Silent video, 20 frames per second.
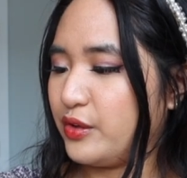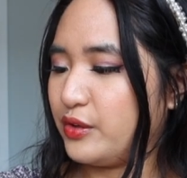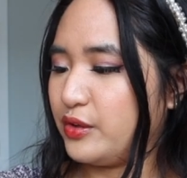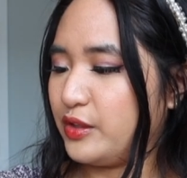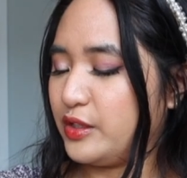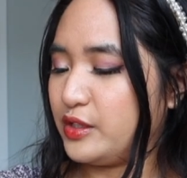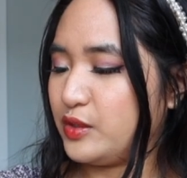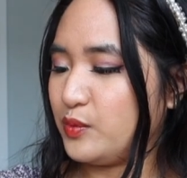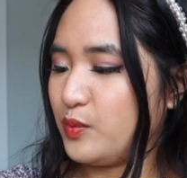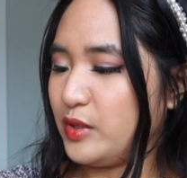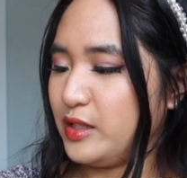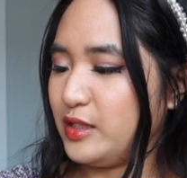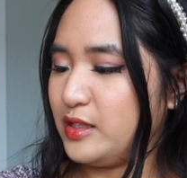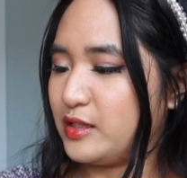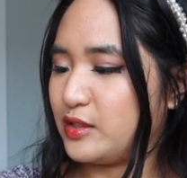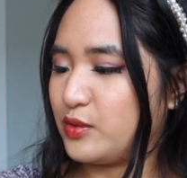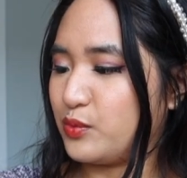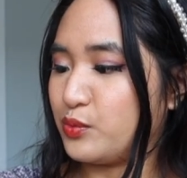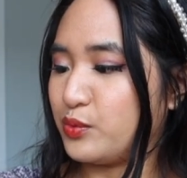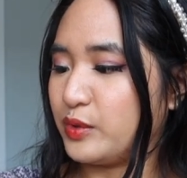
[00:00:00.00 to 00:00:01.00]
this one
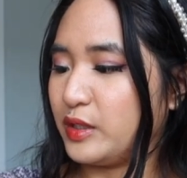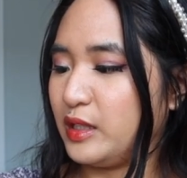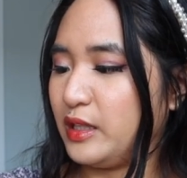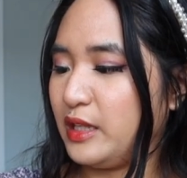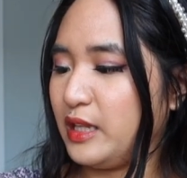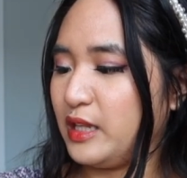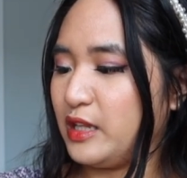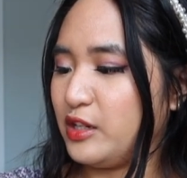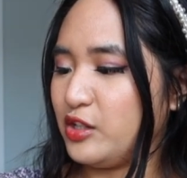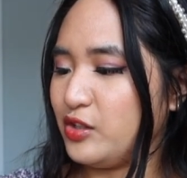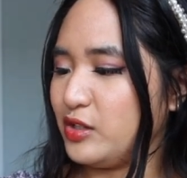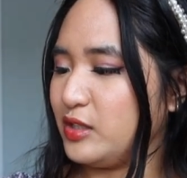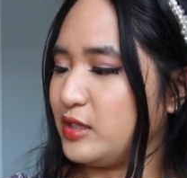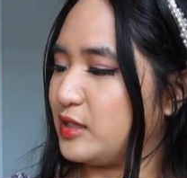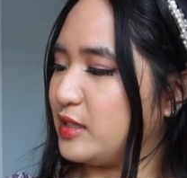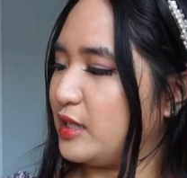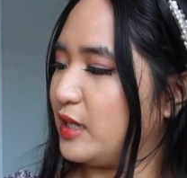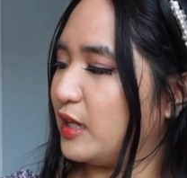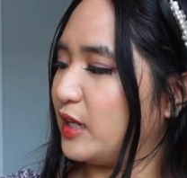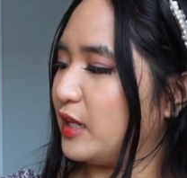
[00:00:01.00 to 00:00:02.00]
is really
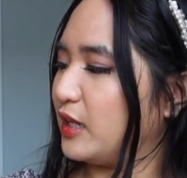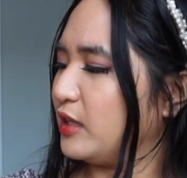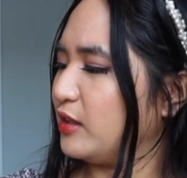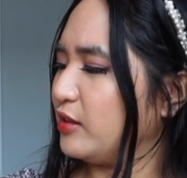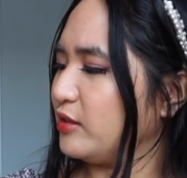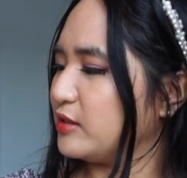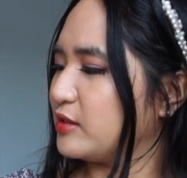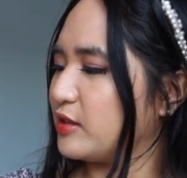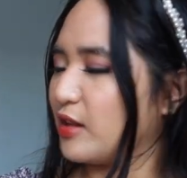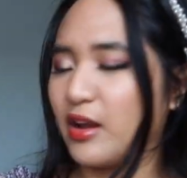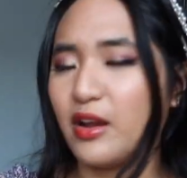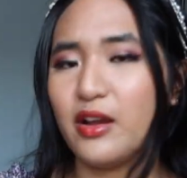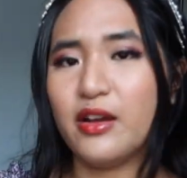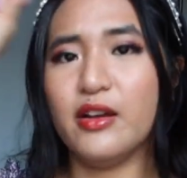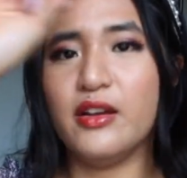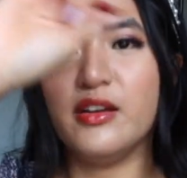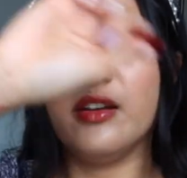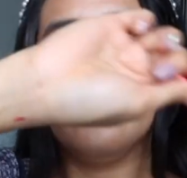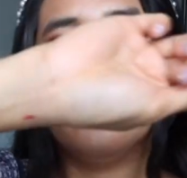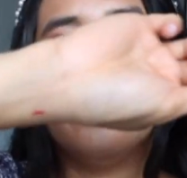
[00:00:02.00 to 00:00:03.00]
interesting. It looks
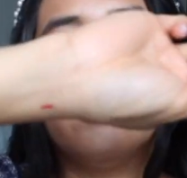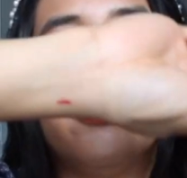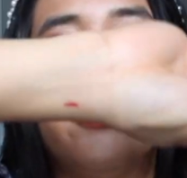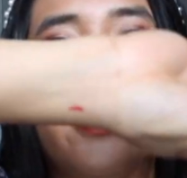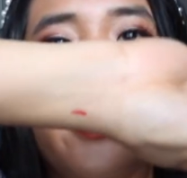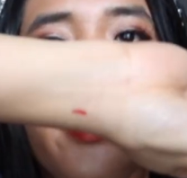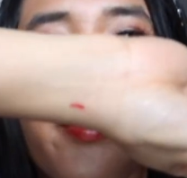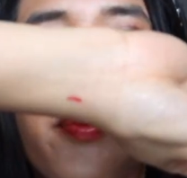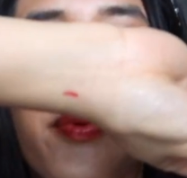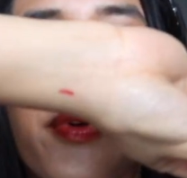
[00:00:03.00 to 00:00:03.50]
very